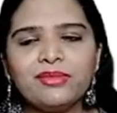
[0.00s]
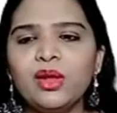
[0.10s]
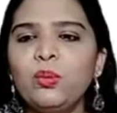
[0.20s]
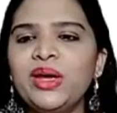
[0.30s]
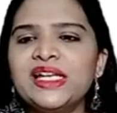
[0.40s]

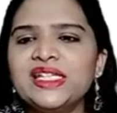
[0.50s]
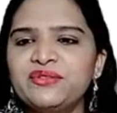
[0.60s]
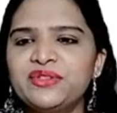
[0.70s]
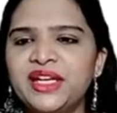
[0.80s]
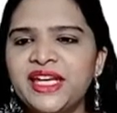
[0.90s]
whereas if
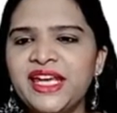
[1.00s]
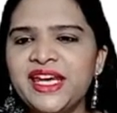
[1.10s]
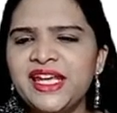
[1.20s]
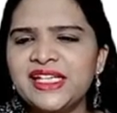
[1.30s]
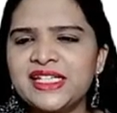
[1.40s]
the
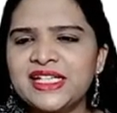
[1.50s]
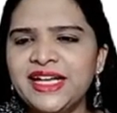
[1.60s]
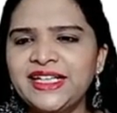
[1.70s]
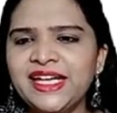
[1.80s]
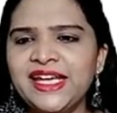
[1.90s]
DNA is
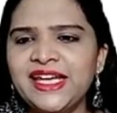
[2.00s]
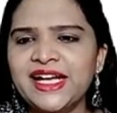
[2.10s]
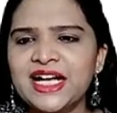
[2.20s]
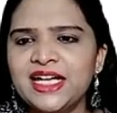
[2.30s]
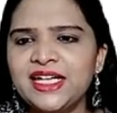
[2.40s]
tightly in a
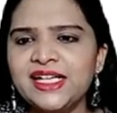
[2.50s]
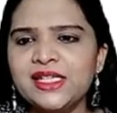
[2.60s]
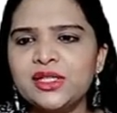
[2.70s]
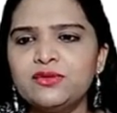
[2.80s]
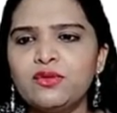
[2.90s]

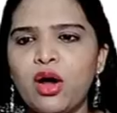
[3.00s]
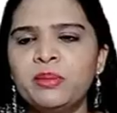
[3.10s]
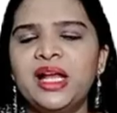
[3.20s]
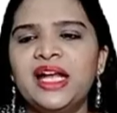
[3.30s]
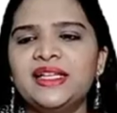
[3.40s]
condensed form,